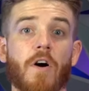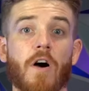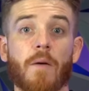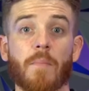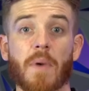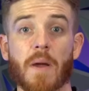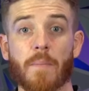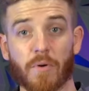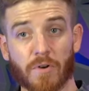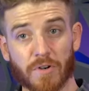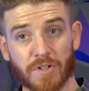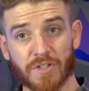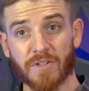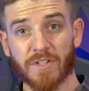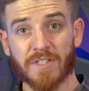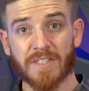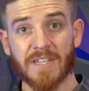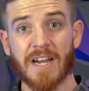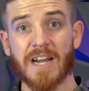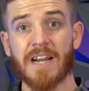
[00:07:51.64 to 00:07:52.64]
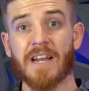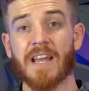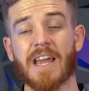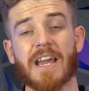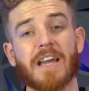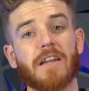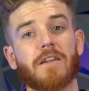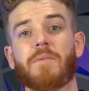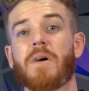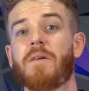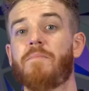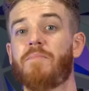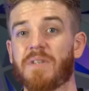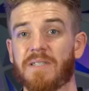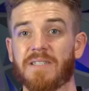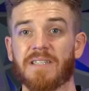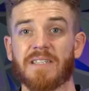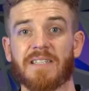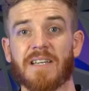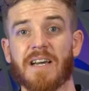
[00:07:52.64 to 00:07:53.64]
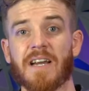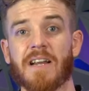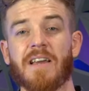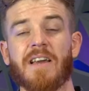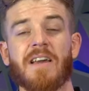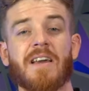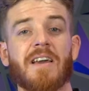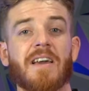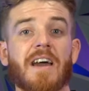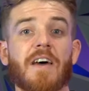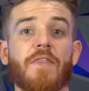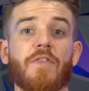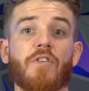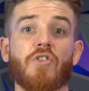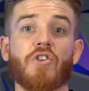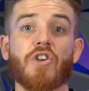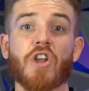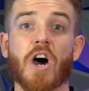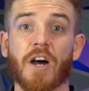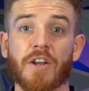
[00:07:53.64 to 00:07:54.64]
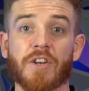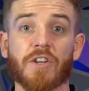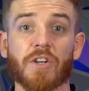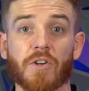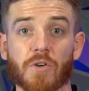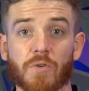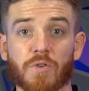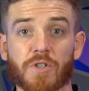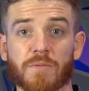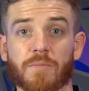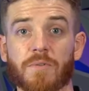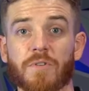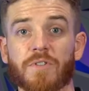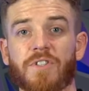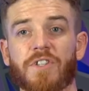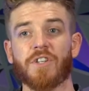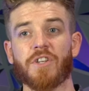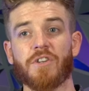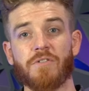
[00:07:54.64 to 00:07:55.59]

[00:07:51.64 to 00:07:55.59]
on my personal side and on my business side, and they're non-negotiables.